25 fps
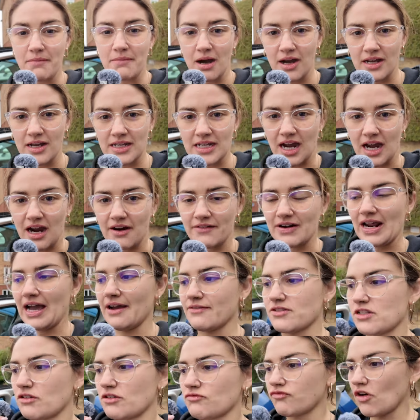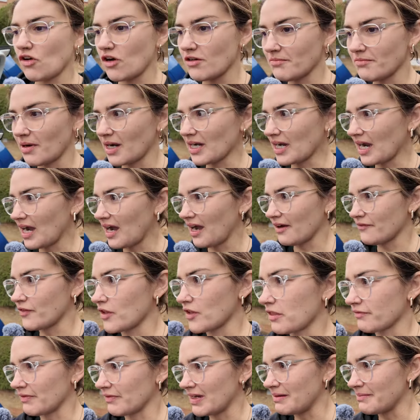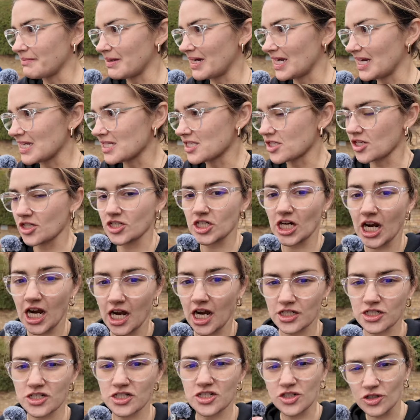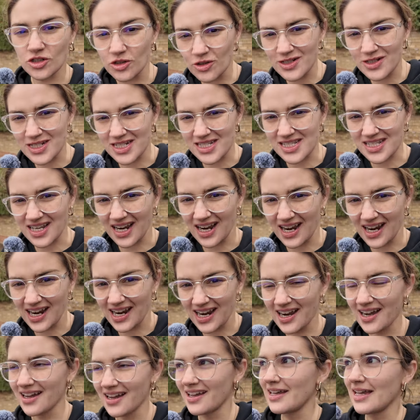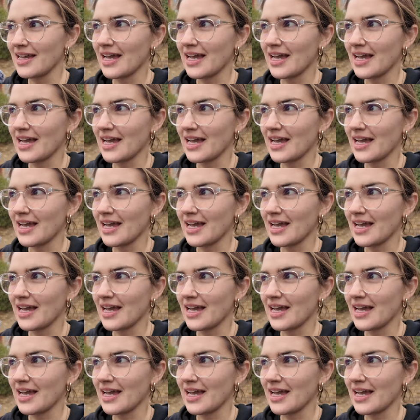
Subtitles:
my car and I have to run my car for 3 minutes to charge George's car.